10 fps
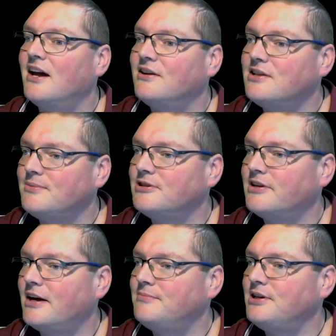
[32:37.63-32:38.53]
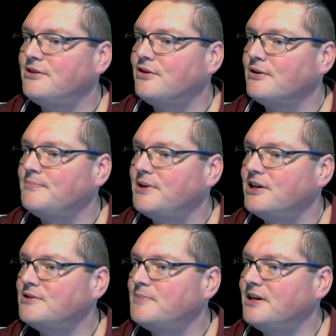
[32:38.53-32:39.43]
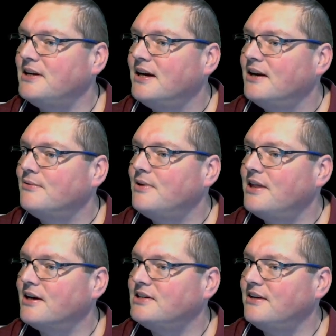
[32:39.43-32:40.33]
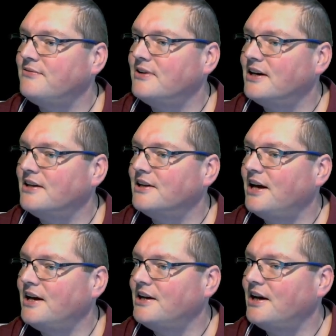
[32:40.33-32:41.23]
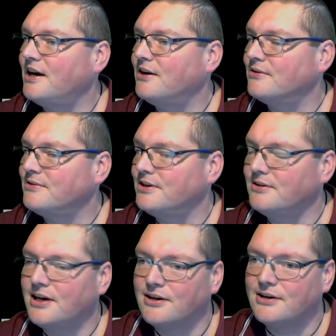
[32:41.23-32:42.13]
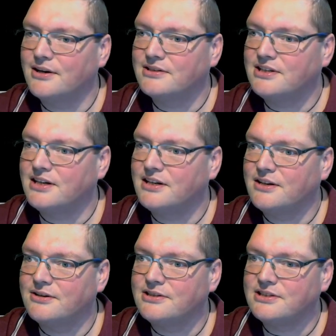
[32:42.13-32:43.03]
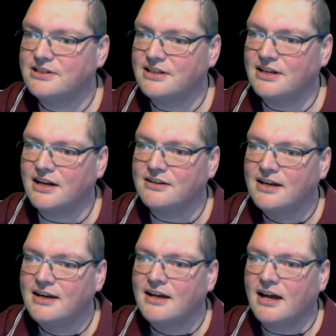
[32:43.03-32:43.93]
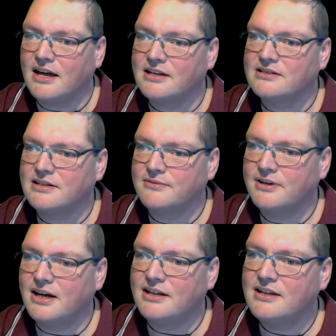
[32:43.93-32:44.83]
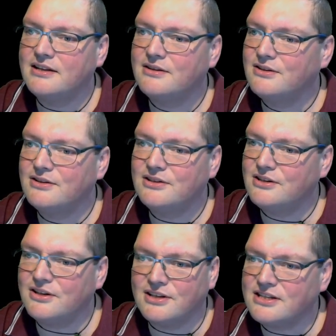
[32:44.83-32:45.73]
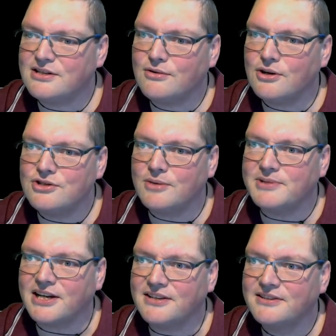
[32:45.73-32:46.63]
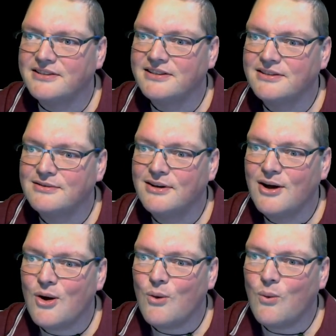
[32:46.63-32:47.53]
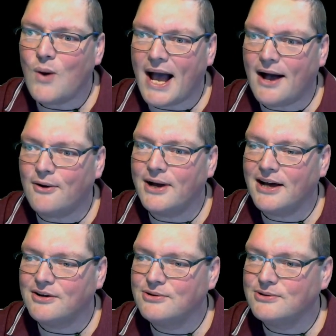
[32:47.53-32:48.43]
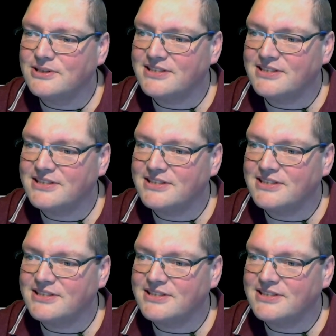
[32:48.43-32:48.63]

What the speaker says: wadmin cron php with our dev null and our, you know, error, standard error to stand out and stuff, and that's the cron job done. Wow, how cool is